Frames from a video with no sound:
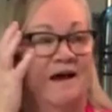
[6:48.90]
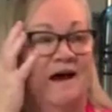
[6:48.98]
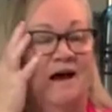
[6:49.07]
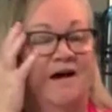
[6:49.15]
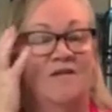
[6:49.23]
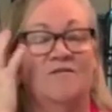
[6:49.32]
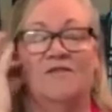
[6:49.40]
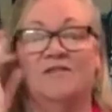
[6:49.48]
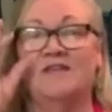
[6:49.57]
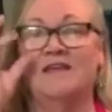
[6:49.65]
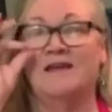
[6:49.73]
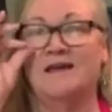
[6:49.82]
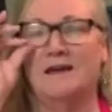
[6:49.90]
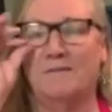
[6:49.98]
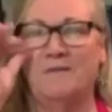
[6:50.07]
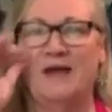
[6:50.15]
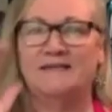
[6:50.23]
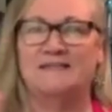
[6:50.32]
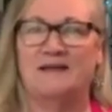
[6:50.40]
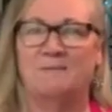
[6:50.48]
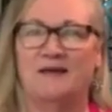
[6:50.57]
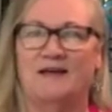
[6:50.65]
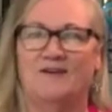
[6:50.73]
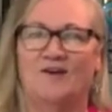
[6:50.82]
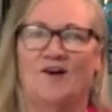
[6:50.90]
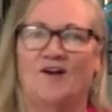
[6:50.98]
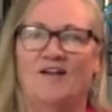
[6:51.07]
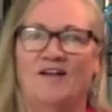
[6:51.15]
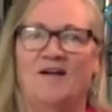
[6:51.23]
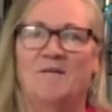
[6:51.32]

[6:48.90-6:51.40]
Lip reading: of the pandemic and all.